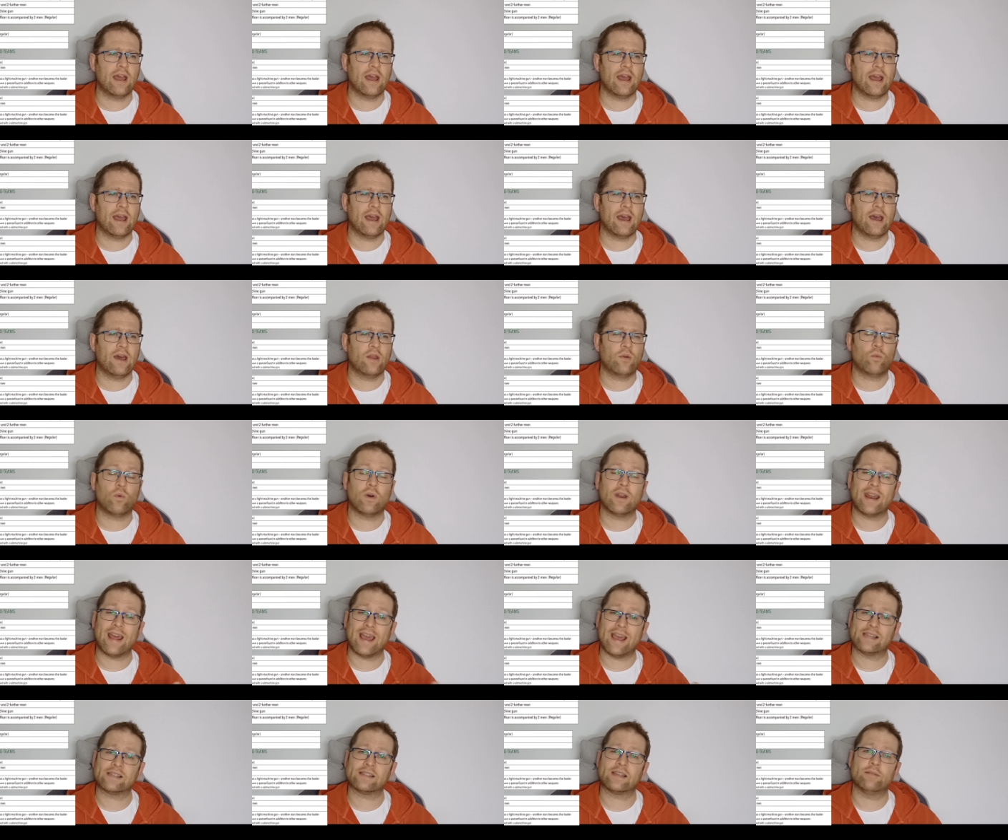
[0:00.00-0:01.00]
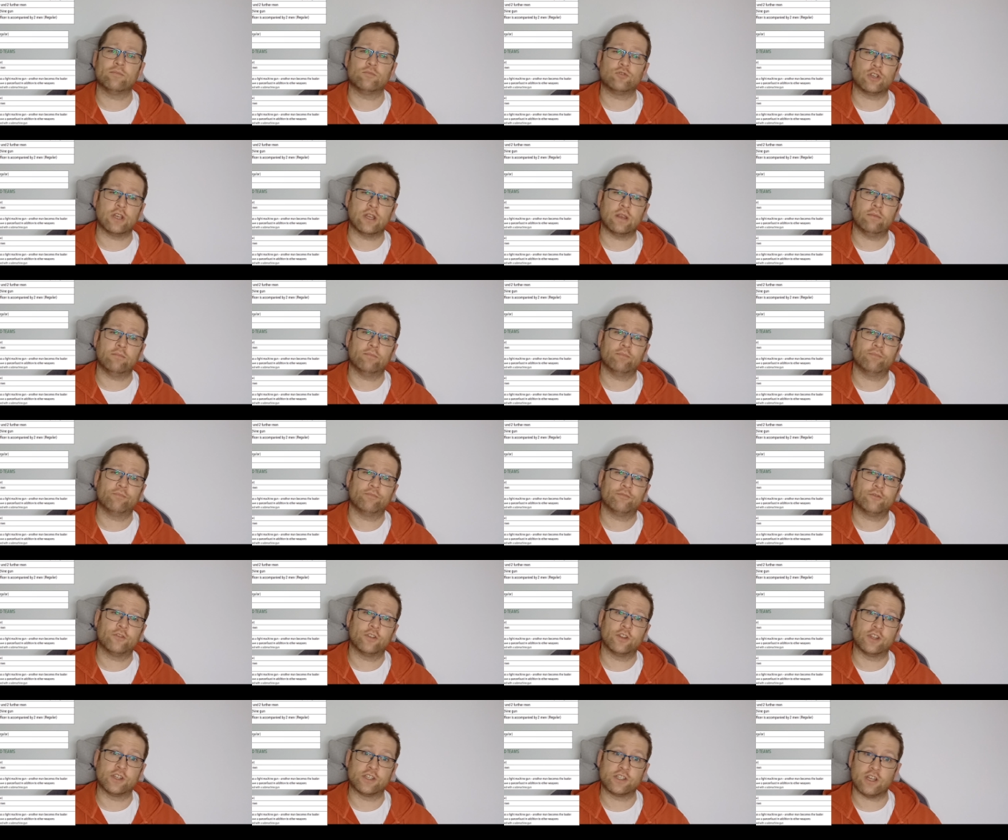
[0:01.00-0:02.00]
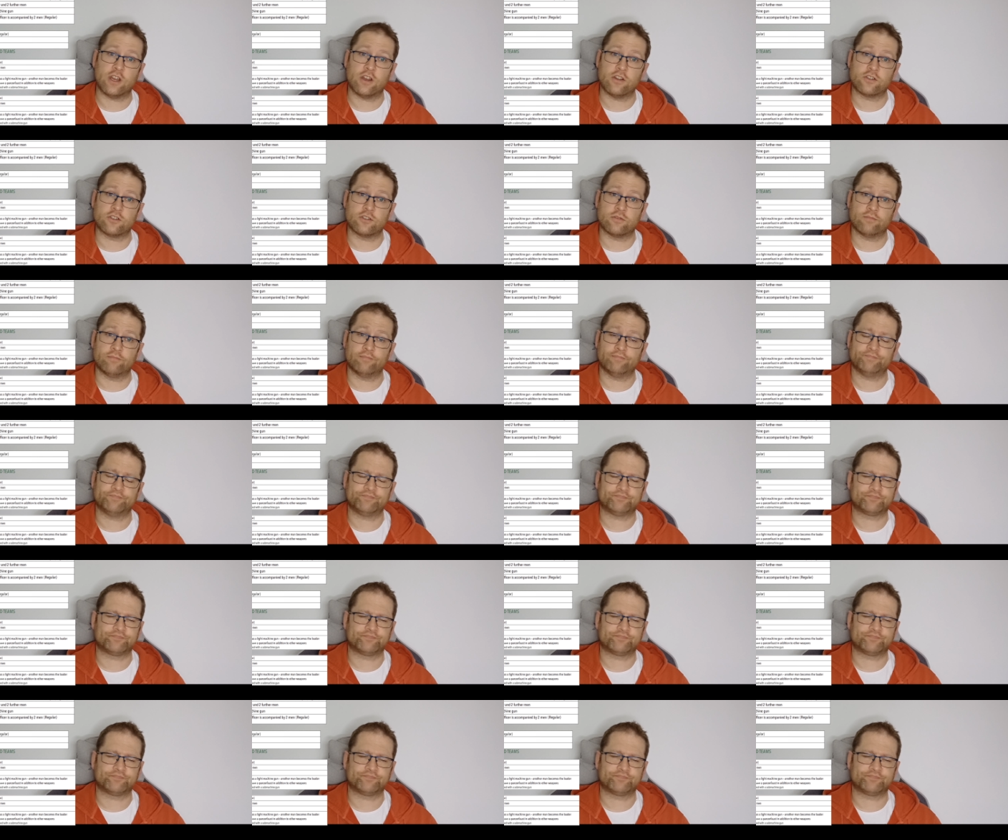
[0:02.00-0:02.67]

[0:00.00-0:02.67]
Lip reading: and 1 SMG for the sergeant.